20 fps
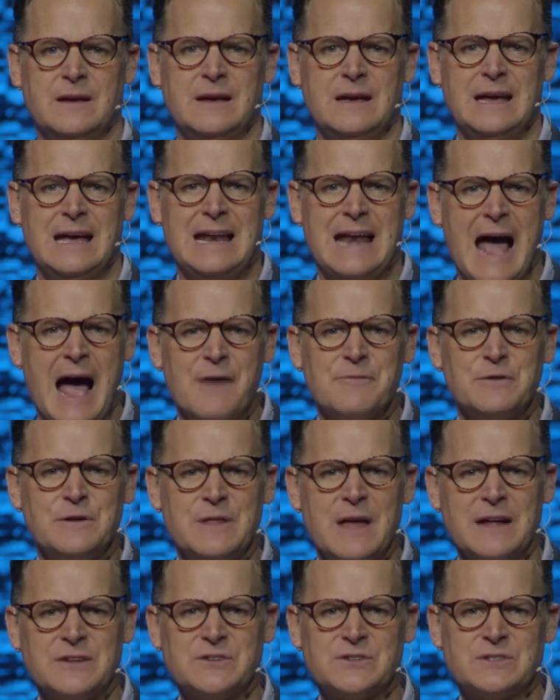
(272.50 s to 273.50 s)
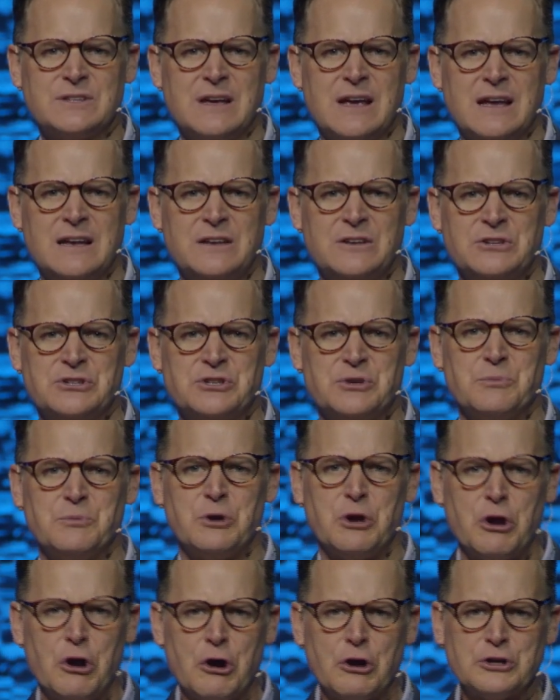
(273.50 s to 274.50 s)
And after that sin, some
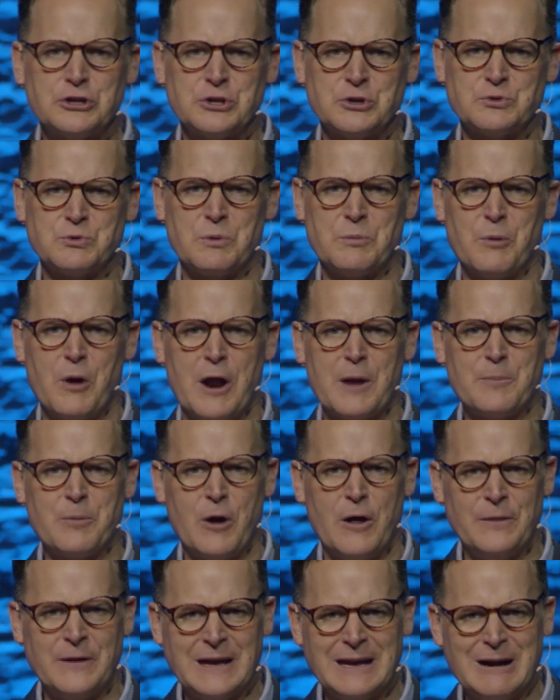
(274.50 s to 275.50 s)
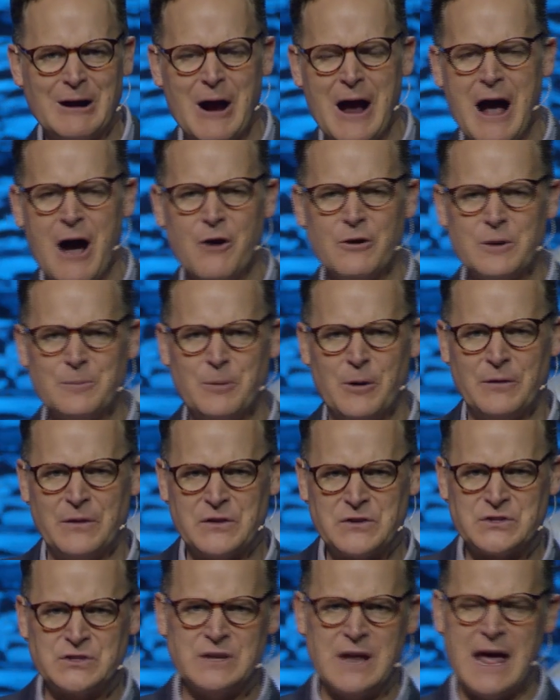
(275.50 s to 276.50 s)
curses were brought upon the ground, upon the
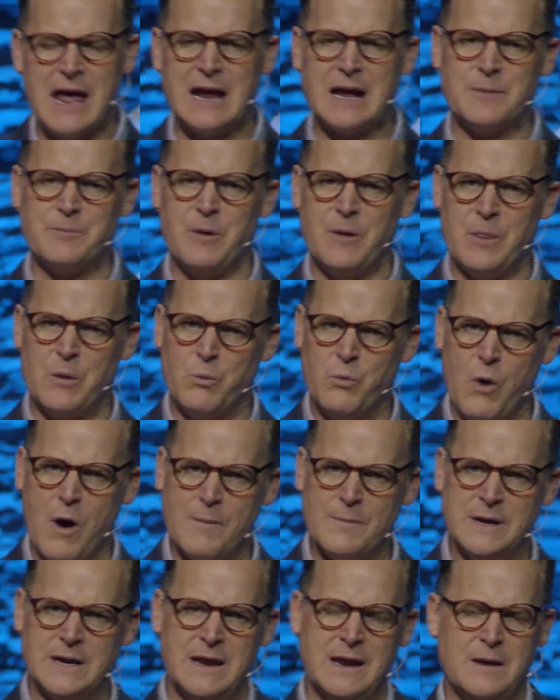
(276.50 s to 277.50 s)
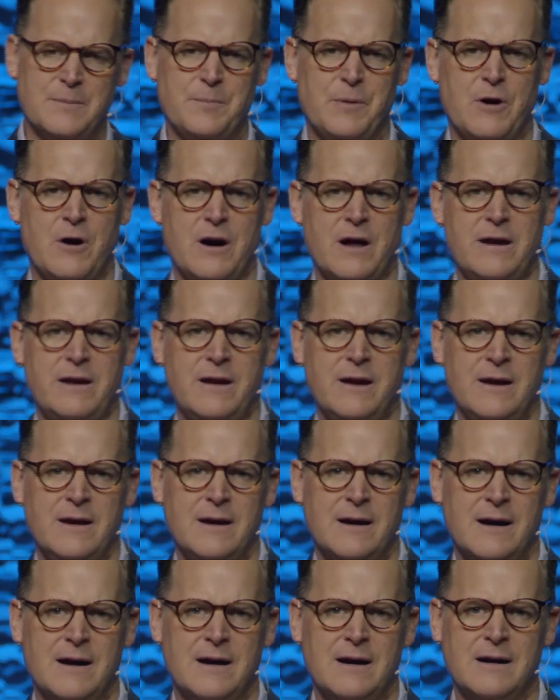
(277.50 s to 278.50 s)
snake, upon the woman, and upon
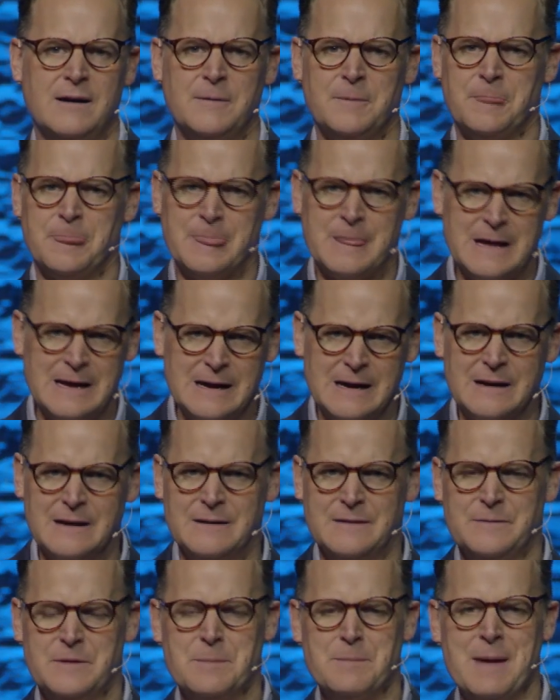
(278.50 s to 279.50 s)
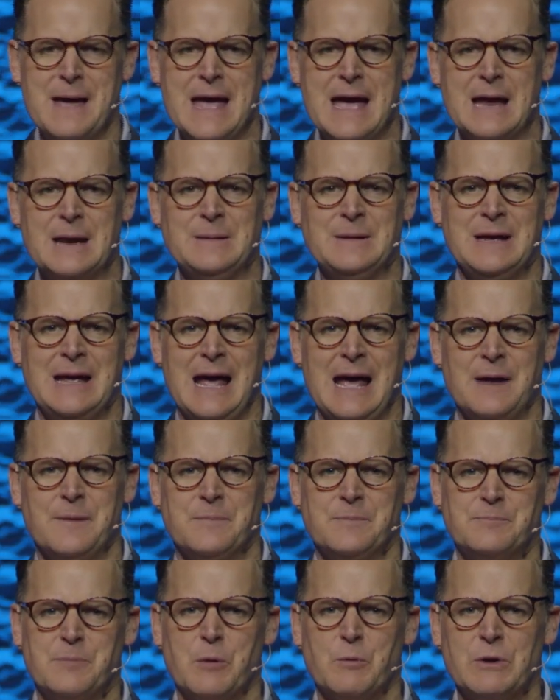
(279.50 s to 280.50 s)
the man.
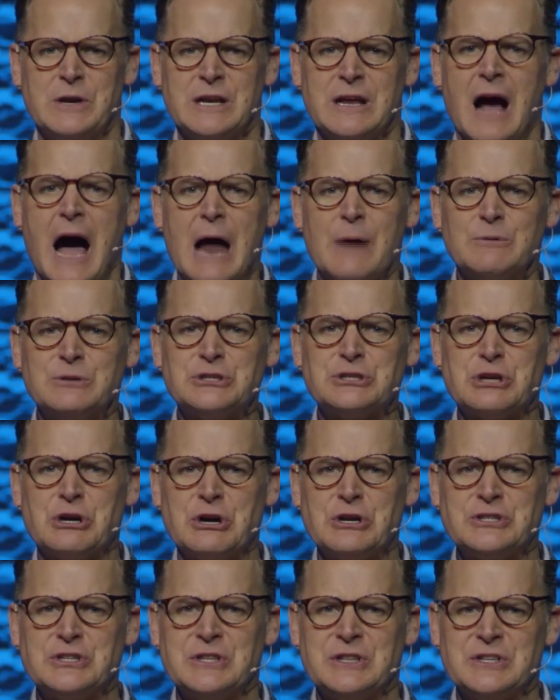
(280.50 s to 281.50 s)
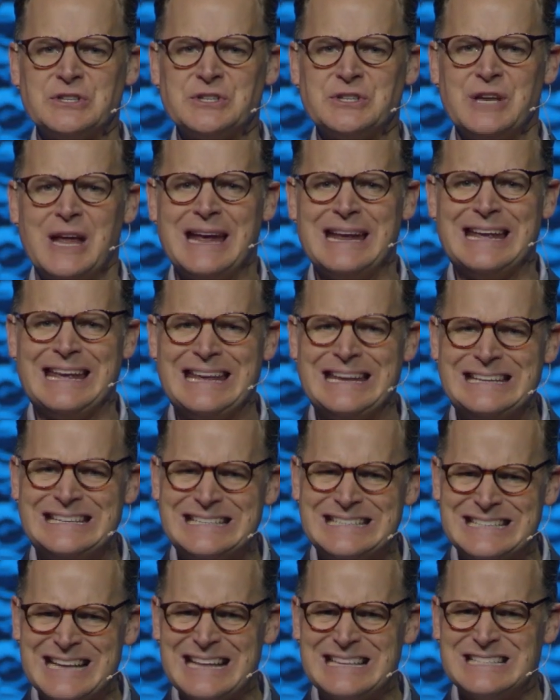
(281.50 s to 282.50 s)
But when God was cursing the snake, he
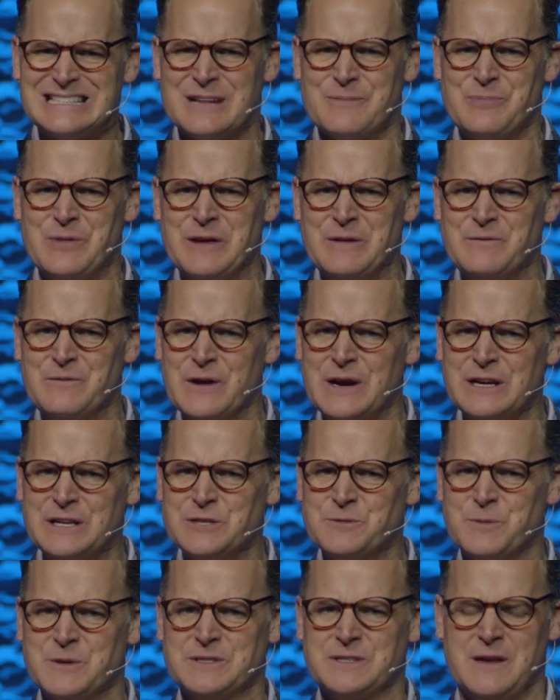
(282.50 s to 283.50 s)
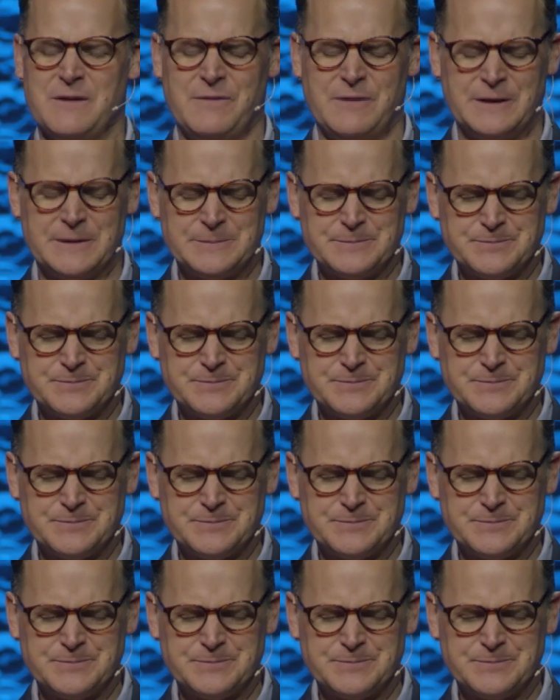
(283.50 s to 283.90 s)
said something very specific.